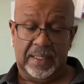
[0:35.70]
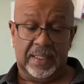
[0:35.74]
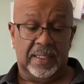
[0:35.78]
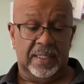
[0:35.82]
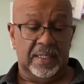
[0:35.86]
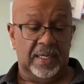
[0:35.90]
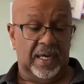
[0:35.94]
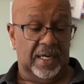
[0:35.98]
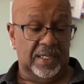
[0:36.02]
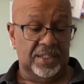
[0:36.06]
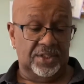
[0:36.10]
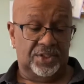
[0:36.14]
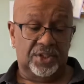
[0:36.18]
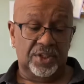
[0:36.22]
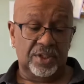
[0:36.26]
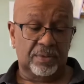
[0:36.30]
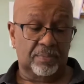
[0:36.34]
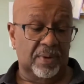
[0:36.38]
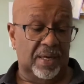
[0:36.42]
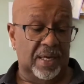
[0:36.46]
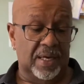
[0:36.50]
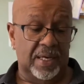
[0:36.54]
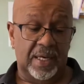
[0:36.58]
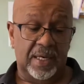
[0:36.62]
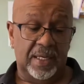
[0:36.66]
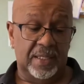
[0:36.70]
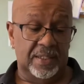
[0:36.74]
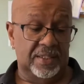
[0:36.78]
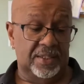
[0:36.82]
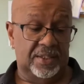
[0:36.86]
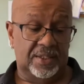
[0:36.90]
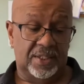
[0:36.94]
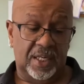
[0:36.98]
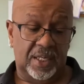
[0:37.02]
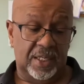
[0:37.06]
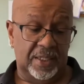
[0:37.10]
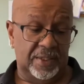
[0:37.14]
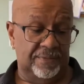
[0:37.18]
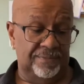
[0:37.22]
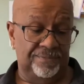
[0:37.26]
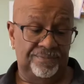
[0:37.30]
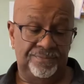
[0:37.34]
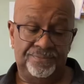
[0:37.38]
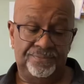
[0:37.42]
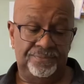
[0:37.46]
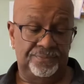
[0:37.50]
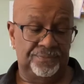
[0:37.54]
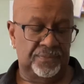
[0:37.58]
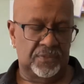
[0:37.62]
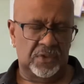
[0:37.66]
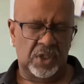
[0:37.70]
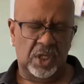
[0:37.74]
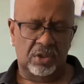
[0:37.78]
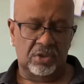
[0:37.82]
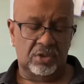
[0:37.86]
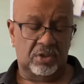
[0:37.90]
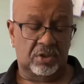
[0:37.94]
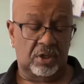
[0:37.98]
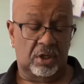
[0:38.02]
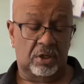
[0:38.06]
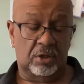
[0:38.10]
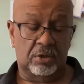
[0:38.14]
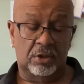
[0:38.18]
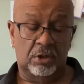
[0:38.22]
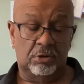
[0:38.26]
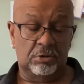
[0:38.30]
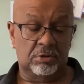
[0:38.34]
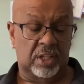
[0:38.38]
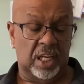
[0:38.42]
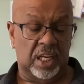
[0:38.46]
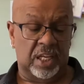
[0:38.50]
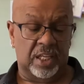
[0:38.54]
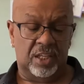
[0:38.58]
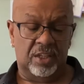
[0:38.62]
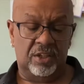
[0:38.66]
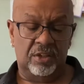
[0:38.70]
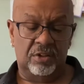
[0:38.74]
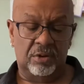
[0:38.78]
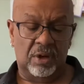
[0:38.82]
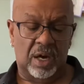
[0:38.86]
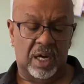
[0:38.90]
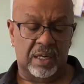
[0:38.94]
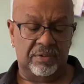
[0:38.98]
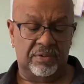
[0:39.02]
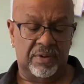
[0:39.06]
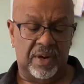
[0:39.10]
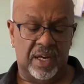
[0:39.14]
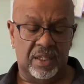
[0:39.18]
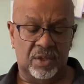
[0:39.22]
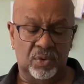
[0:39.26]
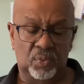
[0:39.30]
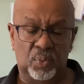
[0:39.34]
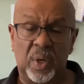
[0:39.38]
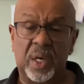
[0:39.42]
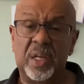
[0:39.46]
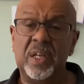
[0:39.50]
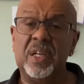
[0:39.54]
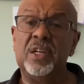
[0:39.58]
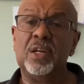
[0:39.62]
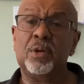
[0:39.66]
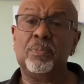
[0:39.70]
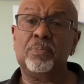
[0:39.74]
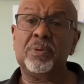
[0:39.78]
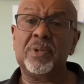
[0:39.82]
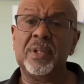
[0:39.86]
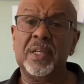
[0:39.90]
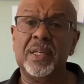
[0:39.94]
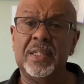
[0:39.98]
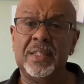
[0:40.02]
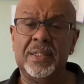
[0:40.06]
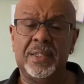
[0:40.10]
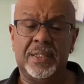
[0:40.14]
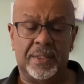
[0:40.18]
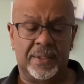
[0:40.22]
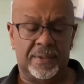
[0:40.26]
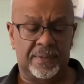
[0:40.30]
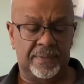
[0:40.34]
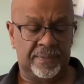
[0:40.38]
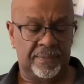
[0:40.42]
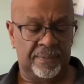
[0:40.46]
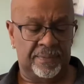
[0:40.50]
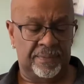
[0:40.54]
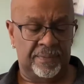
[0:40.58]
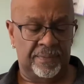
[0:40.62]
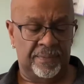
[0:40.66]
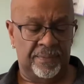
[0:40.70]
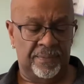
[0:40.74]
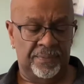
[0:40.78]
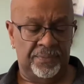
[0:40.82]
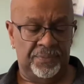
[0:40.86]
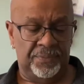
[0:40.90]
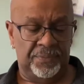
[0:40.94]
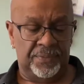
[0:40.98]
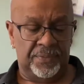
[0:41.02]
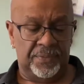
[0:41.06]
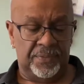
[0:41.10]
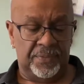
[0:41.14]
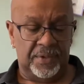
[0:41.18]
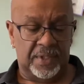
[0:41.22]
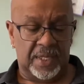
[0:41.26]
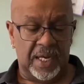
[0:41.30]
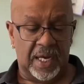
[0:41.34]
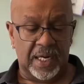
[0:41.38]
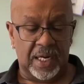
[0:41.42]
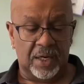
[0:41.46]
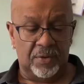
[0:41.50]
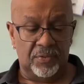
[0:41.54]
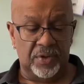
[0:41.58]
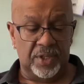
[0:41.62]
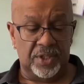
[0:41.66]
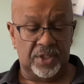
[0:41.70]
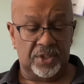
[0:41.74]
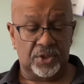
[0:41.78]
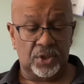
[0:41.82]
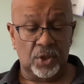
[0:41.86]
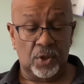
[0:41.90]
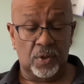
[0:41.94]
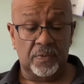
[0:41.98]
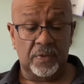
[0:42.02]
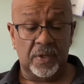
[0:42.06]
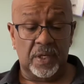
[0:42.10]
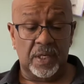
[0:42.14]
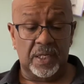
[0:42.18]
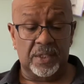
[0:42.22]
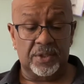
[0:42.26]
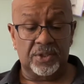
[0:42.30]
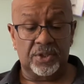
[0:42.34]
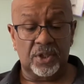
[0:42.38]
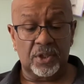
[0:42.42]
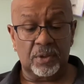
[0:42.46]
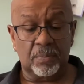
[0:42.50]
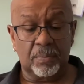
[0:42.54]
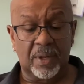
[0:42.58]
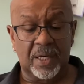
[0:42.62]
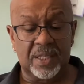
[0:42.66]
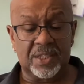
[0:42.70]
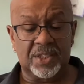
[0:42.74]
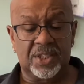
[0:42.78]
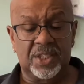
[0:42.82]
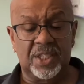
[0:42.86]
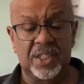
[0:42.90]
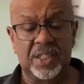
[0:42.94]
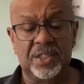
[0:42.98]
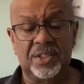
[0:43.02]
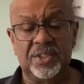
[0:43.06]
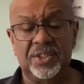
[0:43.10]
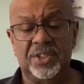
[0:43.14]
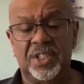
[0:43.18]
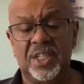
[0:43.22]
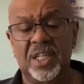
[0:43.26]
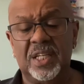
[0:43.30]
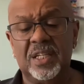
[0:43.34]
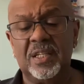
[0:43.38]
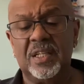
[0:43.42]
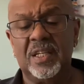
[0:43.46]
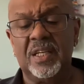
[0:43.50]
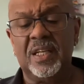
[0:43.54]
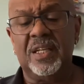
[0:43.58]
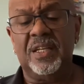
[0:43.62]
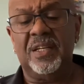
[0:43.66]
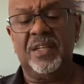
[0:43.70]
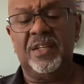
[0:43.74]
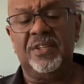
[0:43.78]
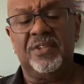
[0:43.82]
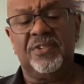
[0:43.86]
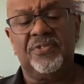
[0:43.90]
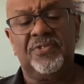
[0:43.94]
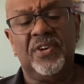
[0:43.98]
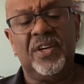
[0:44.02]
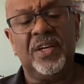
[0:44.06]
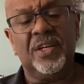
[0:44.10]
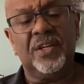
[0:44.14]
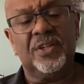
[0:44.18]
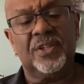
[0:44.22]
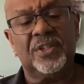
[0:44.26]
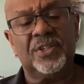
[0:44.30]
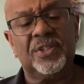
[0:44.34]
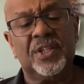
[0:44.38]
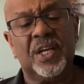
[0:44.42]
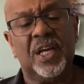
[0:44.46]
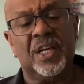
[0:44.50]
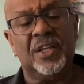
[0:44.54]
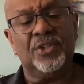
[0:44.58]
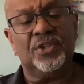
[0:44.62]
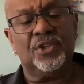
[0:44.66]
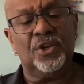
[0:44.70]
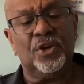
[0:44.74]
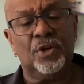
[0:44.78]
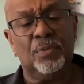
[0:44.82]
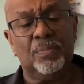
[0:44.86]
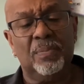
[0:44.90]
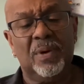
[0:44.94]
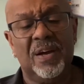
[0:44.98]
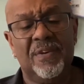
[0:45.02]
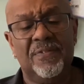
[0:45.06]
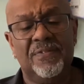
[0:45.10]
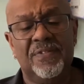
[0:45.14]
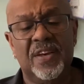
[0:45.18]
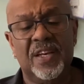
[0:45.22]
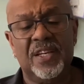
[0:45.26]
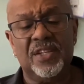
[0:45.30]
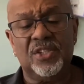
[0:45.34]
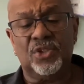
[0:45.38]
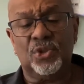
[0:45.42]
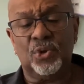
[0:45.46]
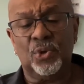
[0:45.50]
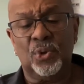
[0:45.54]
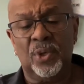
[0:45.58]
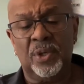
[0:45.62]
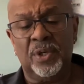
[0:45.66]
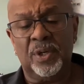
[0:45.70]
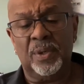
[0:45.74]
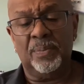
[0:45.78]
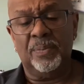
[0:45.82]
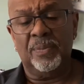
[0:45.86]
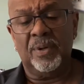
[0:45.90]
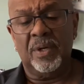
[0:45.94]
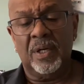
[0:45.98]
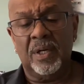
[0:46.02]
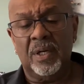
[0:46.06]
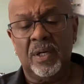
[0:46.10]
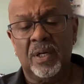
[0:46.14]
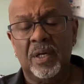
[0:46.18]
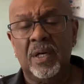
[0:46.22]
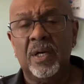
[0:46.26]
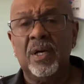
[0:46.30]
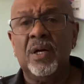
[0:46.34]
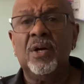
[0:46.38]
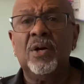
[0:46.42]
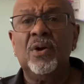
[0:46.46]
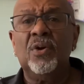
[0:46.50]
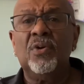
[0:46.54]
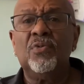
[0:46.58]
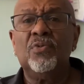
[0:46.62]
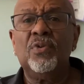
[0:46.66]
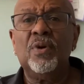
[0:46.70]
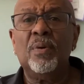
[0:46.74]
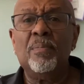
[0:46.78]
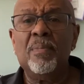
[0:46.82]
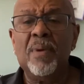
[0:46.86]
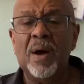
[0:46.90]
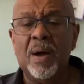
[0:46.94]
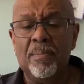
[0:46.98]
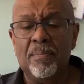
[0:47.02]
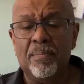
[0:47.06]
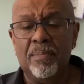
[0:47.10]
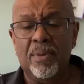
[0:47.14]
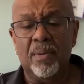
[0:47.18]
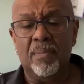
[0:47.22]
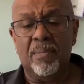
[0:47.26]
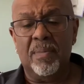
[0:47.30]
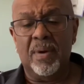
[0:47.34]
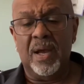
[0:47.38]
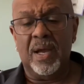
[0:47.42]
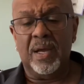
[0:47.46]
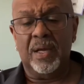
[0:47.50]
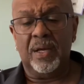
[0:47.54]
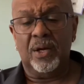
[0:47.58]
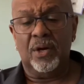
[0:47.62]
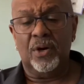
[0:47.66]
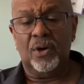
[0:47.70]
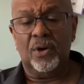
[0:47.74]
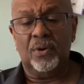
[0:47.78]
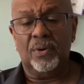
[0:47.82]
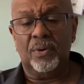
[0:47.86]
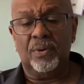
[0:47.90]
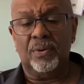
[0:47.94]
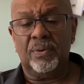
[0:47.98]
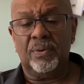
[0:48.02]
I shook my head and said, "No, sir, no thank you. I'd rather wait here, please." Dada reached over and took my chin gently in his fingers and turned my face toward him. "Remember, Mango,